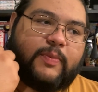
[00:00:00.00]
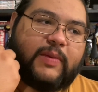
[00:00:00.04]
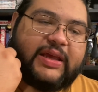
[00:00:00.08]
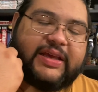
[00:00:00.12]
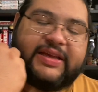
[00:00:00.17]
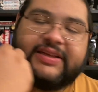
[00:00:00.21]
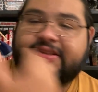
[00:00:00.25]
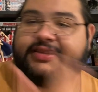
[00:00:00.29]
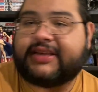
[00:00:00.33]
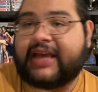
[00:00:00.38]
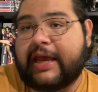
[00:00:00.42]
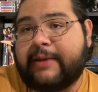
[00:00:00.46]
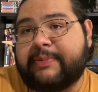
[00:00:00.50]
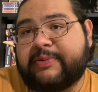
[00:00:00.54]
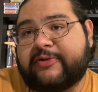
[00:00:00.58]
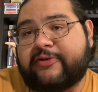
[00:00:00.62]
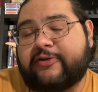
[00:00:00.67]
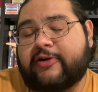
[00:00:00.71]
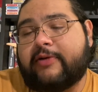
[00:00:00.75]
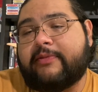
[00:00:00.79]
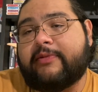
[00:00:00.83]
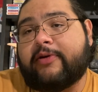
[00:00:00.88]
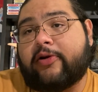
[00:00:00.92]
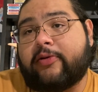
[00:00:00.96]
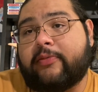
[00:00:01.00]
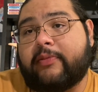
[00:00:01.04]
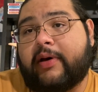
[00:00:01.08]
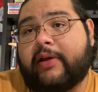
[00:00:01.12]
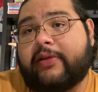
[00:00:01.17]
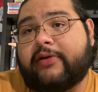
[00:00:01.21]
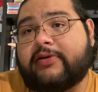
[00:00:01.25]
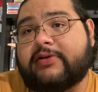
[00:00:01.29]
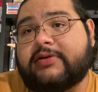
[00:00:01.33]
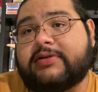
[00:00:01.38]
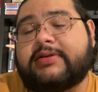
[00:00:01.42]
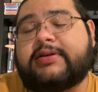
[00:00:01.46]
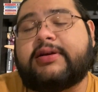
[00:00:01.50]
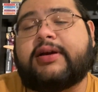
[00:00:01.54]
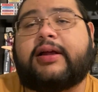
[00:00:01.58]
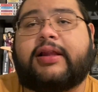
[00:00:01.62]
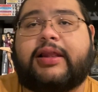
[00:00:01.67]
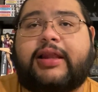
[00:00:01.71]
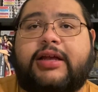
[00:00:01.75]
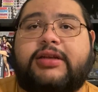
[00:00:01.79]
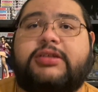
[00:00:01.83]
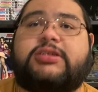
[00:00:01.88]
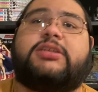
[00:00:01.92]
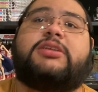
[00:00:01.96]
escapes from her mother's
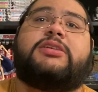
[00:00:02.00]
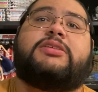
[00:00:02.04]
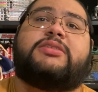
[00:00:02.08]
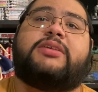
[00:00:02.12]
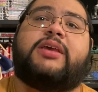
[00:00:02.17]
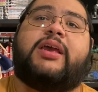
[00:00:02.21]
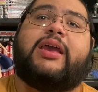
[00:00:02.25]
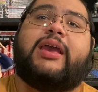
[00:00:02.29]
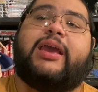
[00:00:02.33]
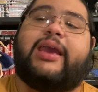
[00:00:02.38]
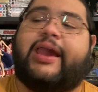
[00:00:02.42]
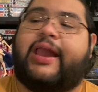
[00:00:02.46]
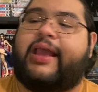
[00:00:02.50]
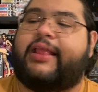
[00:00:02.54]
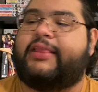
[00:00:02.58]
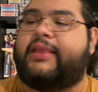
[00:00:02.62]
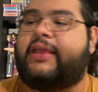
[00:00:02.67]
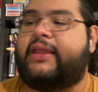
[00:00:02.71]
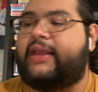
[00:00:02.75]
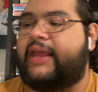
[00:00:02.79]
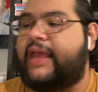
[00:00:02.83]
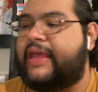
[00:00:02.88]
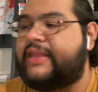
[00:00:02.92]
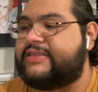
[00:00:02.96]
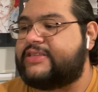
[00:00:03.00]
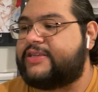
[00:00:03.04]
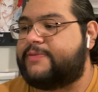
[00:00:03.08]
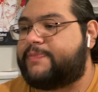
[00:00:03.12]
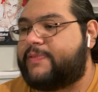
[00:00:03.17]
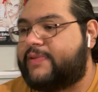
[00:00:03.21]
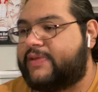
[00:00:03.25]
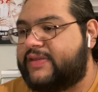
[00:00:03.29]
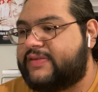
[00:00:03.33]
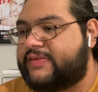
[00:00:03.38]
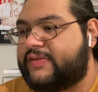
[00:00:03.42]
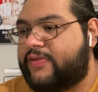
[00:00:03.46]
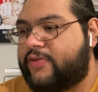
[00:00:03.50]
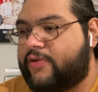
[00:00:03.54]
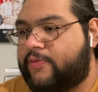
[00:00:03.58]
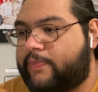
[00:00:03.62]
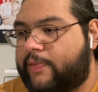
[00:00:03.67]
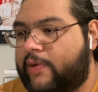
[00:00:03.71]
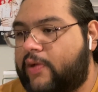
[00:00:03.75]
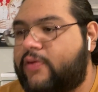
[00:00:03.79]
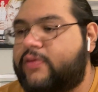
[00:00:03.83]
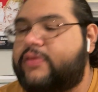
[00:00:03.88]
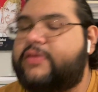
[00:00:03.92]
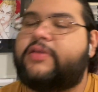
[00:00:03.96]
clutches and then ends up on this other
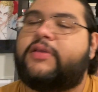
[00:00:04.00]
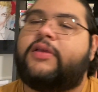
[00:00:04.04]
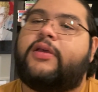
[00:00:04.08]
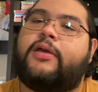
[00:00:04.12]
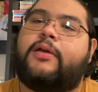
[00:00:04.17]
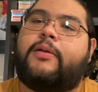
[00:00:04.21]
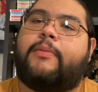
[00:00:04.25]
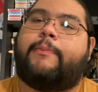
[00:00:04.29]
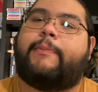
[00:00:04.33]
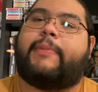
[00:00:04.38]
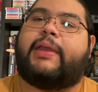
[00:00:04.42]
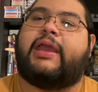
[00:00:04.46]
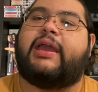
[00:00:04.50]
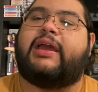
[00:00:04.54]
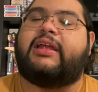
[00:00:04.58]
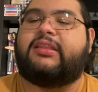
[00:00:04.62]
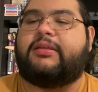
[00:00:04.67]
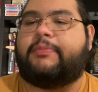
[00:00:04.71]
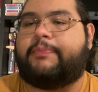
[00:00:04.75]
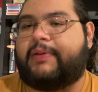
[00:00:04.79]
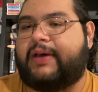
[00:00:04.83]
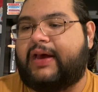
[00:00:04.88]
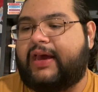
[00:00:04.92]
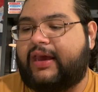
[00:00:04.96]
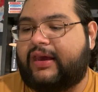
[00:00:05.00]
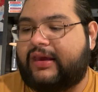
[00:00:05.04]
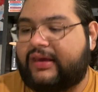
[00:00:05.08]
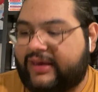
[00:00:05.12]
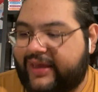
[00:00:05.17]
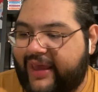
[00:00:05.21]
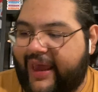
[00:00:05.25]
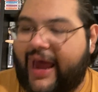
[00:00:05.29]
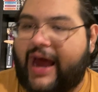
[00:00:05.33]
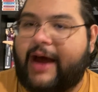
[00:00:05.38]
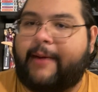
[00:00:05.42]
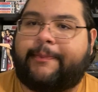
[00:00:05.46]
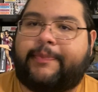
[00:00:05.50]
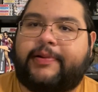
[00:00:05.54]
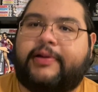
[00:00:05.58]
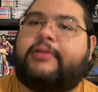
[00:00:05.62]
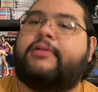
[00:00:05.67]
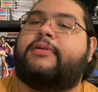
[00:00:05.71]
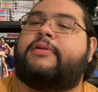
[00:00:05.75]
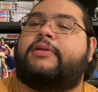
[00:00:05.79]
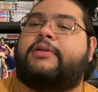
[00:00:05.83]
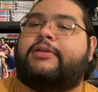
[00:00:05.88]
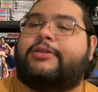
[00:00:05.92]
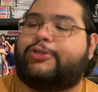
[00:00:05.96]
boat manned by Cap,
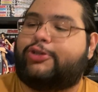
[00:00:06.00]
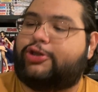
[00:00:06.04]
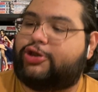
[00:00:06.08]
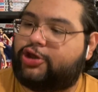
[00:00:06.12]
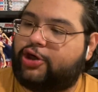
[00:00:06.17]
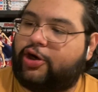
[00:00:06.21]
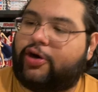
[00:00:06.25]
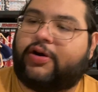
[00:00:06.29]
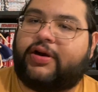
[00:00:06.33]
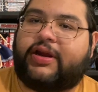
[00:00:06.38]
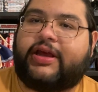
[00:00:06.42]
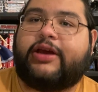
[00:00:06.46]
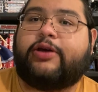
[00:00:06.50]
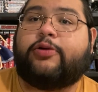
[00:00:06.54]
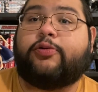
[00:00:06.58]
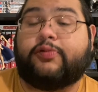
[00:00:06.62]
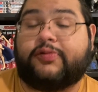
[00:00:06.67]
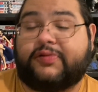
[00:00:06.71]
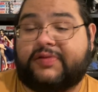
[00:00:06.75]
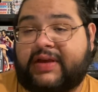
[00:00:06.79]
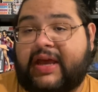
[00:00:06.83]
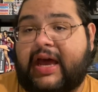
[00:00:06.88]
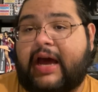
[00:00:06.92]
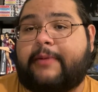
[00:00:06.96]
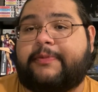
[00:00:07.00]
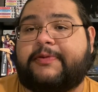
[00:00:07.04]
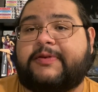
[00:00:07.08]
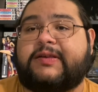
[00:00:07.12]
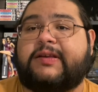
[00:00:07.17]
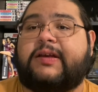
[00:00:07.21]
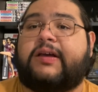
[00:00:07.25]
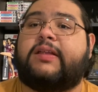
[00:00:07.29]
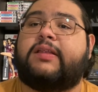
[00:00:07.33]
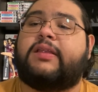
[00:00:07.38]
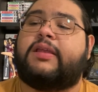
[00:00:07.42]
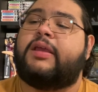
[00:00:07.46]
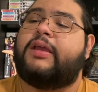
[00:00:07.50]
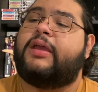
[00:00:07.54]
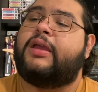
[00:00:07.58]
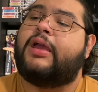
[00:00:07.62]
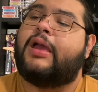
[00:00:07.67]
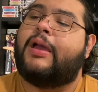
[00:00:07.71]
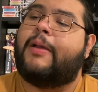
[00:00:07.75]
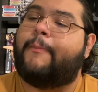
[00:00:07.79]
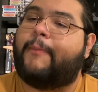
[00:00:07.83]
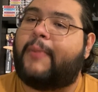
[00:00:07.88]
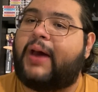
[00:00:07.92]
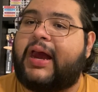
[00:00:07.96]
Charlie, who was Cap's son,
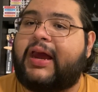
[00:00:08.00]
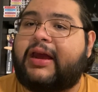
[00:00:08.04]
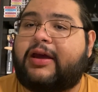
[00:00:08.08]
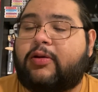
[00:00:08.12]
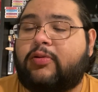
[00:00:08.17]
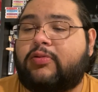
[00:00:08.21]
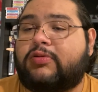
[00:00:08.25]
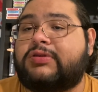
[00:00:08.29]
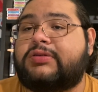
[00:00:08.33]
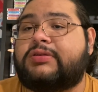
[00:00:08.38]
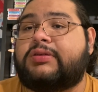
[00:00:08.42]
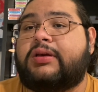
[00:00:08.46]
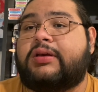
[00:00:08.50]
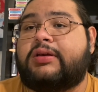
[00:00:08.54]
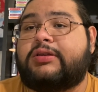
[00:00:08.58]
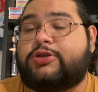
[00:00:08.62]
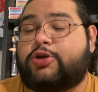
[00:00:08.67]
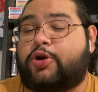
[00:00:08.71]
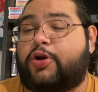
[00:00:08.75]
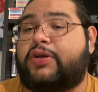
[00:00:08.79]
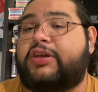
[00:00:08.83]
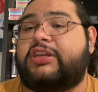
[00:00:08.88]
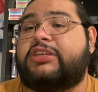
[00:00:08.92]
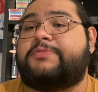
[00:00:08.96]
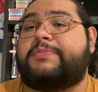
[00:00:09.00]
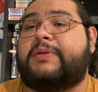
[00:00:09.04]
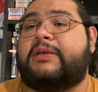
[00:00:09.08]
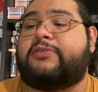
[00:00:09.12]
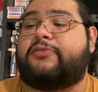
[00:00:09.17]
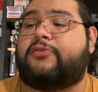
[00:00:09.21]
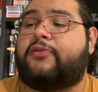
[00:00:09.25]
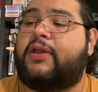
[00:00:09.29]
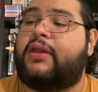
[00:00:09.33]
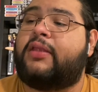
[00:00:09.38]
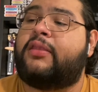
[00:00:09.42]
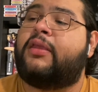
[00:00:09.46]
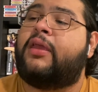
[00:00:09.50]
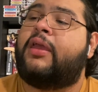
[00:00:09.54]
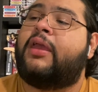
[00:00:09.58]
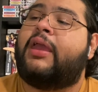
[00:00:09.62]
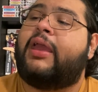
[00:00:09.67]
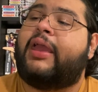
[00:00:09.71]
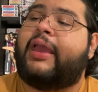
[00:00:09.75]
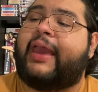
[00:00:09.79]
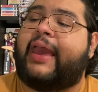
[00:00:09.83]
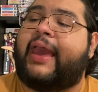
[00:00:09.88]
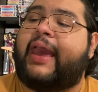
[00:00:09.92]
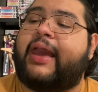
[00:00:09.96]
Mike, who's Charlie's best friend,
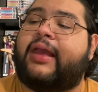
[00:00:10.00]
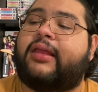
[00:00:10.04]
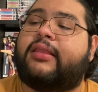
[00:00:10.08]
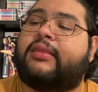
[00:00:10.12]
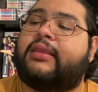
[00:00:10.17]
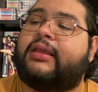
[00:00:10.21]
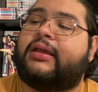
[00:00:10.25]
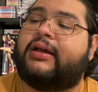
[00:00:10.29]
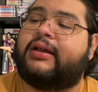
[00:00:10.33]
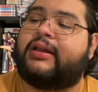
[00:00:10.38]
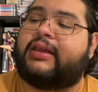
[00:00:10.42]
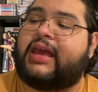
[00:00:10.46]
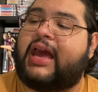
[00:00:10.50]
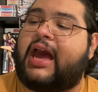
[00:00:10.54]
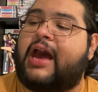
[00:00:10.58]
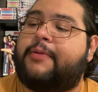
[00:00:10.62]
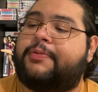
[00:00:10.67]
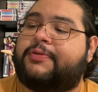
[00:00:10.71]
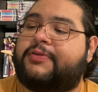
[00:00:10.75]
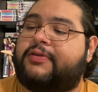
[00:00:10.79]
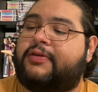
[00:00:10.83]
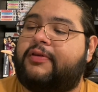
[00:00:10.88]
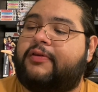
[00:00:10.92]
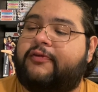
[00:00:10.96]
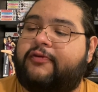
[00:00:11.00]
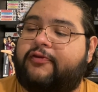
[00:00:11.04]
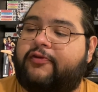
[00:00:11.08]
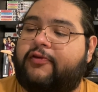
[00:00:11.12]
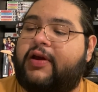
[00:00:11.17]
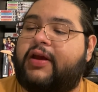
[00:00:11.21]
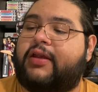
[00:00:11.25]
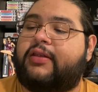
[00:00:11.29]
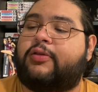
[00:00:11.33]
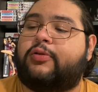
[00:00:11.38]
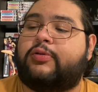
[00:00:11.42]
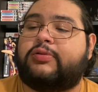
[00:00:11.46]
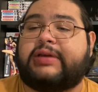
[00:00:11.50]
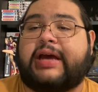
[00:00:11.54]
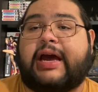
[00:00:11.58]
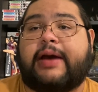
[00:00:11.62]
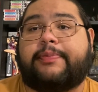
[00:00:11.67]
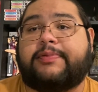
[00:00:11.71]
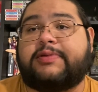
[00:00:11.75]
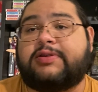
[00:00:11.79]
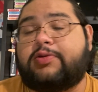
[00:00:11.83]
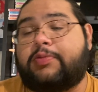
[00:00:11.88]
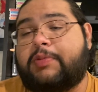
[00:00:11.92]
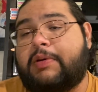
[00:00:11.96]
and Cap's friend, who
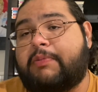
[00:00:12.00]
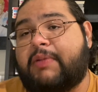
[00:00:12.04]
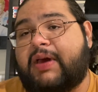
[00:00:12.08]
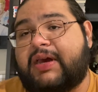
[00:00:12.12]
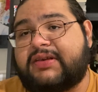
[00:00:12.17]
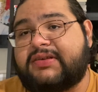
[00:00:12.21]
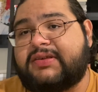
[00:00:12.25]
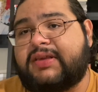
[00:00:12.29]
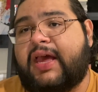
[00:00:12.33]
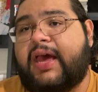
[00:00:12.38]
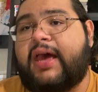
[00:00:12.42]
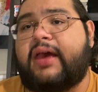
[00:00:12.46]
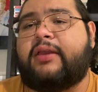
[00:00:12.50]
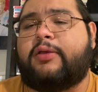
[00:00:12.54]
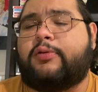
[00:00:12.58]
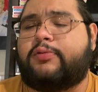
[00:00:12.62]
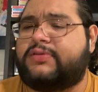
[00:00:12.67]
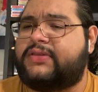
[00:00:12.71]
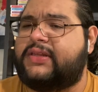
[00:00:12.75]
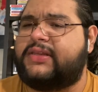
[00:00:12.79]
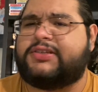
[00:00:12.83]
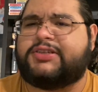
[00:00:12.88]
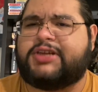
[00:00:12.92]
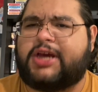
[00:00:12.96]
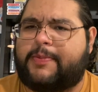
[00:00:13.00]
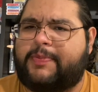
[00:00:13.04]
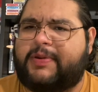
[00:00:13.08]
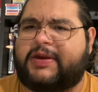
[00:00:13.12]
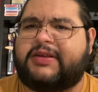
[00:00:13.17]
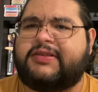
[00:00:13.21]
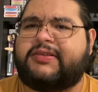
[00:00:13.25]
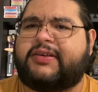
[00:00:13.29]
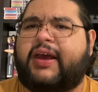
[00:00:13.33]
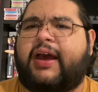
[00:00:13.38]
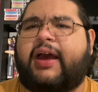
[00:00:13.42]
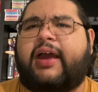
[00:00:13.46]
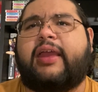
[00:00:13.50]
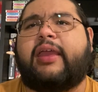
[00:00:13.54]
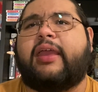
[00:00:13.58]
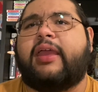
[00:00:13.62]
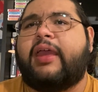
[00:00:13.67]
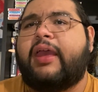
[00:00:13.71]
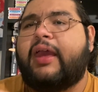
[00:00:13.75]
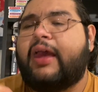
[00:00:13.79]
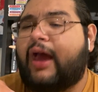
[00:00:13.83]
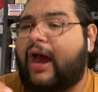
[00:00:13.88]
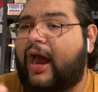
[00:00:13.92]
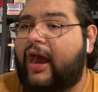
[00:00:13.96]
happens to be Mike's dad, who's this Japanese guy.
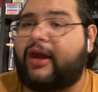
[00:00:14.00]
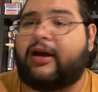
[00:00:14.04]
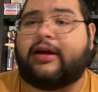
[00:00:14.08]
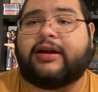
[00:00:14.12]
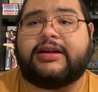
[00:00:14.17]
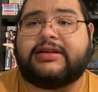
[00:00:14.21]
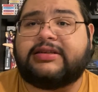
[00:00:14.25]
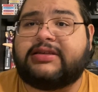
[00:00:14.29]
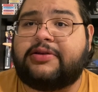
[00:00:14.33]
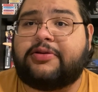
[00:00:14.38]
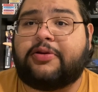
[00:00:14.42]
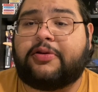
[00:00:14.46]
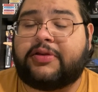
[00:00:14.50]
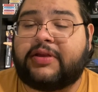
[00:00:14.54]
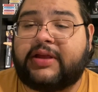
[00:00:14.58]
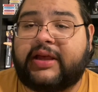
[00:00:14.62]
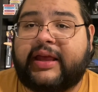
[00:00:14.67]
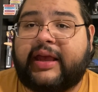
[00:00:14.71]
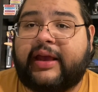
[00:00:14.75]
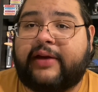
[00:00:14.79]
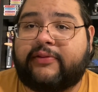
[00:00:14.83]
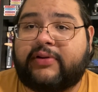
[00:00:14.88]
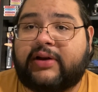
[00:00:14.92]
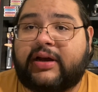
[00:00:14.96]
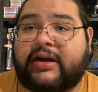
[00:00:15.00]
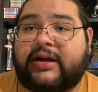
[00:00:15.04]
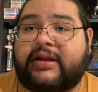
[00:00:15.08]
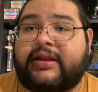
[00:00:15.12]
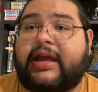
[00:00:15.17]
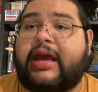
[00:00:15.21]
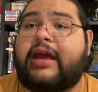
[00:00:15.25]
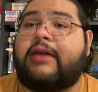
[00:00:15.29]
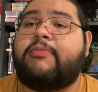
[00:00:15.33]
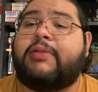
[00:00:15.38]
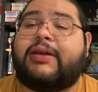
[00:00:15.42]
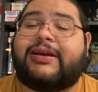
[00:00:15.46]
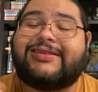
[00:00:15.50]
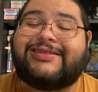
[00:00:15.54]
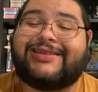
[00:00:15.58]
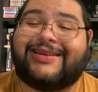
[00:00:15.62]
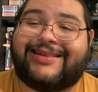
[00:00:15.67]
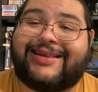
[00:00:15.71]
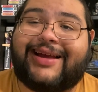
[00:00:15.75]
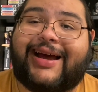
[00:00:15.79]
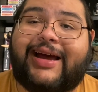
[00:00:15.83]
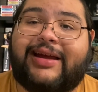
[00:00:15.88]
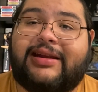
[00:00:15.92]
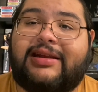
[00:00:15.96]
I honestly don't think he ever got a name because he
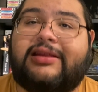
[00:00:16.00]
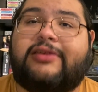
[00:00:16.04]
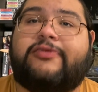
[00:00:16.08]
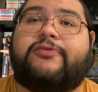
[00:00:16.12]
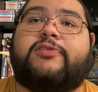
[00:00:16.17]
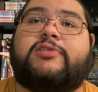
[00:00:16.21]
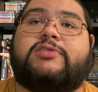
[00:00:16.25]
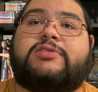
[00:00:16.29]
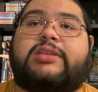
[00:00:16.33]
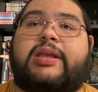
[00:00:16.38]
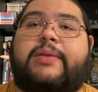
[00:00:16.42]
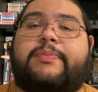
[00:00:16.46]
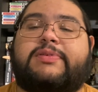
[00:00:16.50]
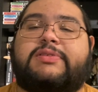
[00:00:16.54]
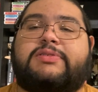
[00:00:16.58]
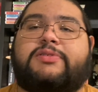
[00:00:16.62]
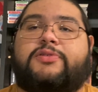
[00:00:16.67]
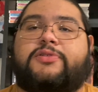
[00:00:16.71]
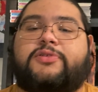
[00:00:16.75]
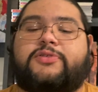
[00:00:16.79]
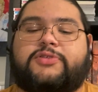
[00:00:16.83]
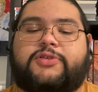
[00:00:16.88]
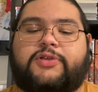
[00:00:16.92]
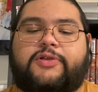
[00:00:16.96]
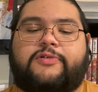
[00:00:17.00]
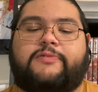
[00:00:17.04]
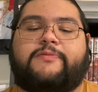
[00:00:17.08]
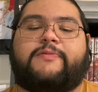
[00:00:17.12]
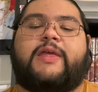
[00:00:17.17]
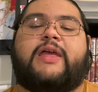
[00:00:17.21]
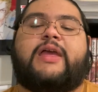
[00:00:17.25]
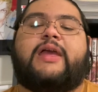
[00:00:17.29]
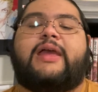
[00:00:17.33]
died in the first episode or two.